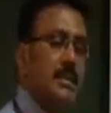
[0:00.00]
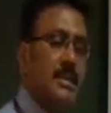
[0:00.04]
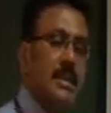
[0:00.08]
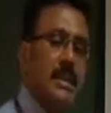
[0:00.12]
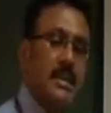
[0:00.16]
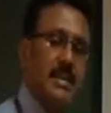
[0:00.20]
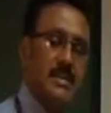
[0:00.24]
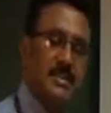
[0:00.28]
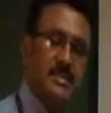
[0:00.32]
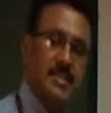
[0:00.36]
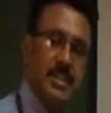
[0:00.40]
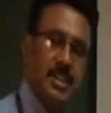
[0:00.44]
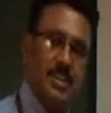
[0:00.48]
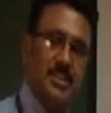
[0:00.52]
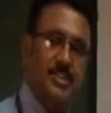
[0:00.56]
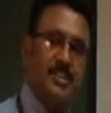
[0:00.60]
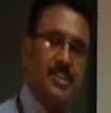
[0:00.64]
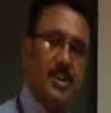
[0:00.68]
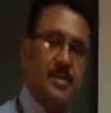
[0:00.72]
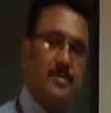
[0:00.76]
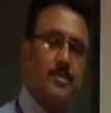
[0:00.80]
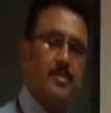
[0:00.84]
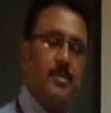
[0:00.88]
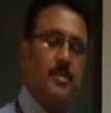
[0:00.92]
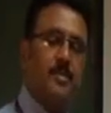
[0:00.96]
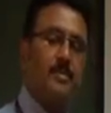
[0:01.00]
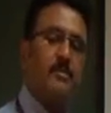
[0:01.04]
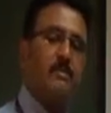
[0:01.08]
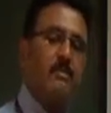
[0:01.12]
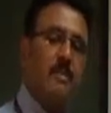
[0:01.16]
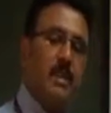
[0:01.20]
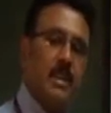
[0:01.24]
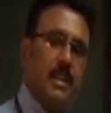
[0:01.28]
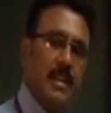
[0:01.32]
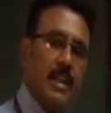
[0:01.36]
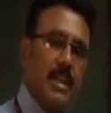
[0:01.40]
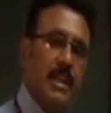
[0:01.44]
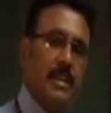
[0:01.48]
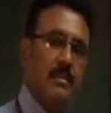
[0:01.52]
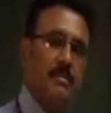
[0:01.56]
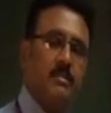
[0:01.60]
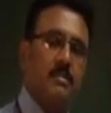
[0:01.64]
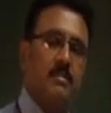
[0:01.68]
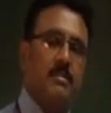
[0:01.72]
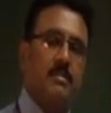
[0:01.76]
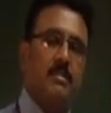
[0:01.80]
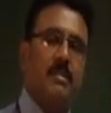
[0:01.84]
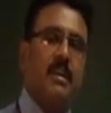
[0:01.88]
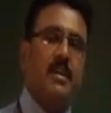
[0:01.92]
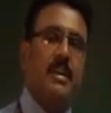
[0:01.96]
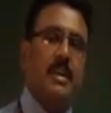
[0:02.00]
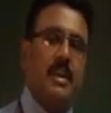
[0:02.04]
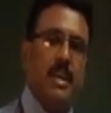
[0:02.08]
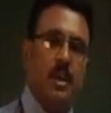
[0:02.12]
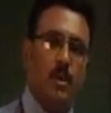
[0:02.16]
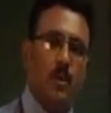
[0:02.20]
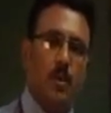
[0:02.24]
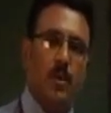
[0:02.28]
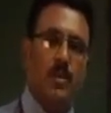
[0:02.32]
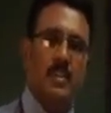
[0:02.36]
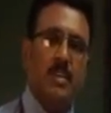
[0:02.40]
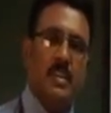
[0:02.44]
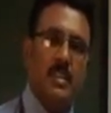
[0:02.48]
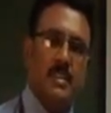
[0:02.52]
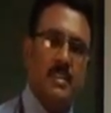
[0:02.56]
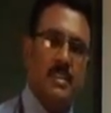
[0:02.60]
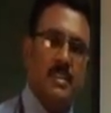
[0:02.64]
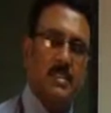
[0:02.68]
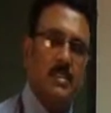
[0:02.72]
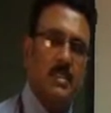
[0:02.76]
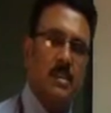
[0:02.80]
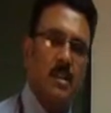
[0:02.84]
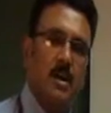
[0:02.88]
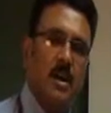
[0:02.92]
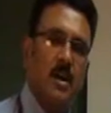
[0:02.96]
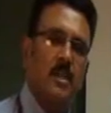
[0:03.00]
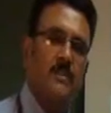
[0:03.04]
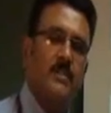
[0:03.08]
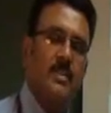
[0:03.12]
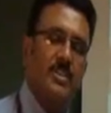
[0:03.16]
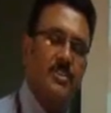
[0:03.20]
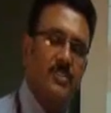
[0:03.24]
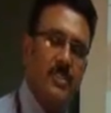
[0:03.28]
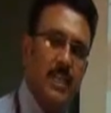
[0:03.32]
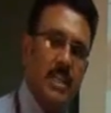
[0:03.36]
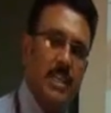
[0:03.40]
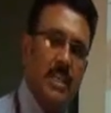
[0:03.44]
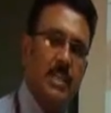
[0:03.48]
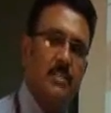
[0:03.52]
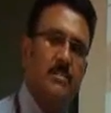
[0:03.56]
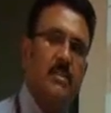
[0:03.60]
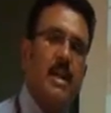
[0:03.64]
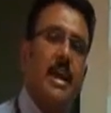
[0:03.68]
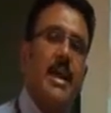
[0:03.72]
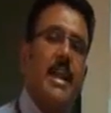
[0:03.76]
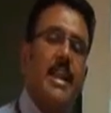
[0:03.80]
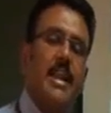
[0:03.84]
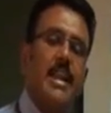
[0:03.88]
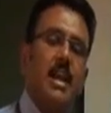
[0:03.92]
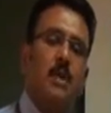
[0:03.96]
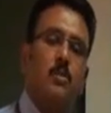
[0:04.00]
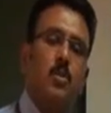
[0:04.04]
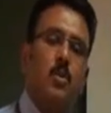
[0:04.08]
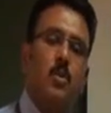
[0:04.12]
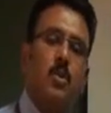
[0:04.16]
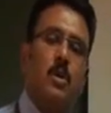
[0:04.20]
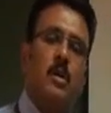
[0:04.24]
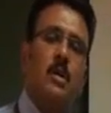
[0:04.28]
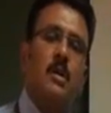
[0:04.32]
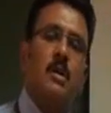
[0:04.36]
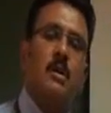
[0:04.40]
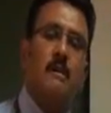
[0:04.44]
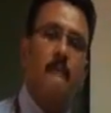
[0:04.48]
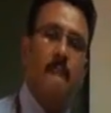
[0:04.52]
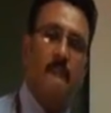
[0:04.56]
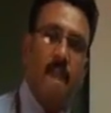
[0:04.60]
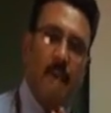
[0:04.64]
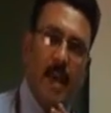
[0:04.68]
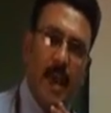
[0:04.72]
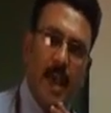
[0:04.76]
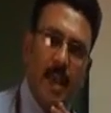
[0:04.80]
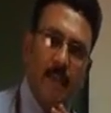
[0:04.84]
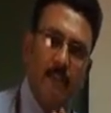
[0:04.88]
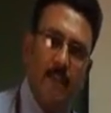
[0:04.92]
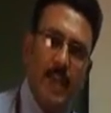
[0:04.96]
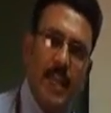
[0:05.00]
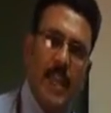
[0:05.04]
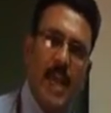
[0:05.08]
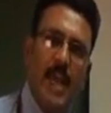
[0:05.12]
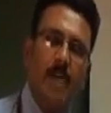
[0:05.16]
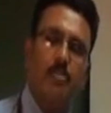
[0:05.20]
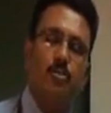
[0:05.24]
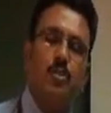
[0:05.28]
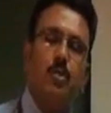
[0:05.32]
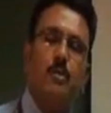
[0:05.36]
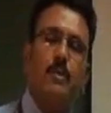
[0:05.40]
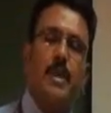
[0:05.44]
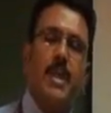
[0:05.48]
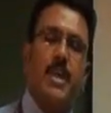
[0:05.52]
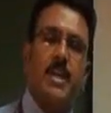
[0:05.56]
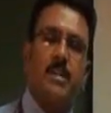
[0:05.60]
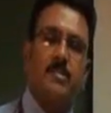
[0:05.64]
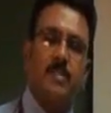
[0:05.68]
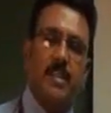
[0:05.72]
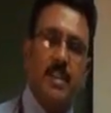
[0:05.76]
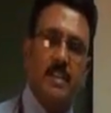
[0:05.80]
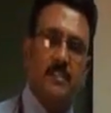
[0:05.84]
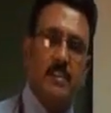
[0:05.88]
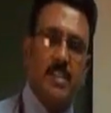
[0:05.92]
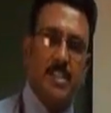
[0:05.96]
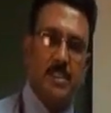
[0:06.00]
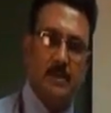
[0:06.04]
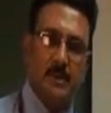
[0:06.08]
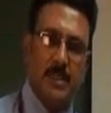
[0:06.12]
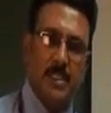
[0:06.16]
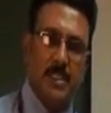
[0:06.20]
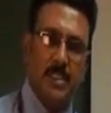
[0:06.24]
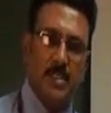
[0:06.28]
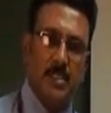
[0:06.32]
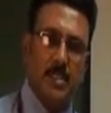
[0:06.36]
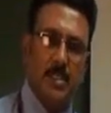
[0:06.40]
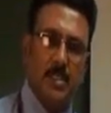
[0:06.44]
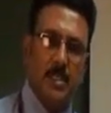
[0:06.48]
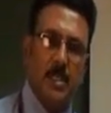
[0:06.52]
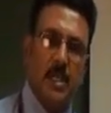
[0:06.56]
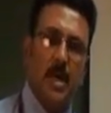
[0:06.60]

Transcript: These three steps will give the real worthiness, or which will give the idea about where we have to make our investment,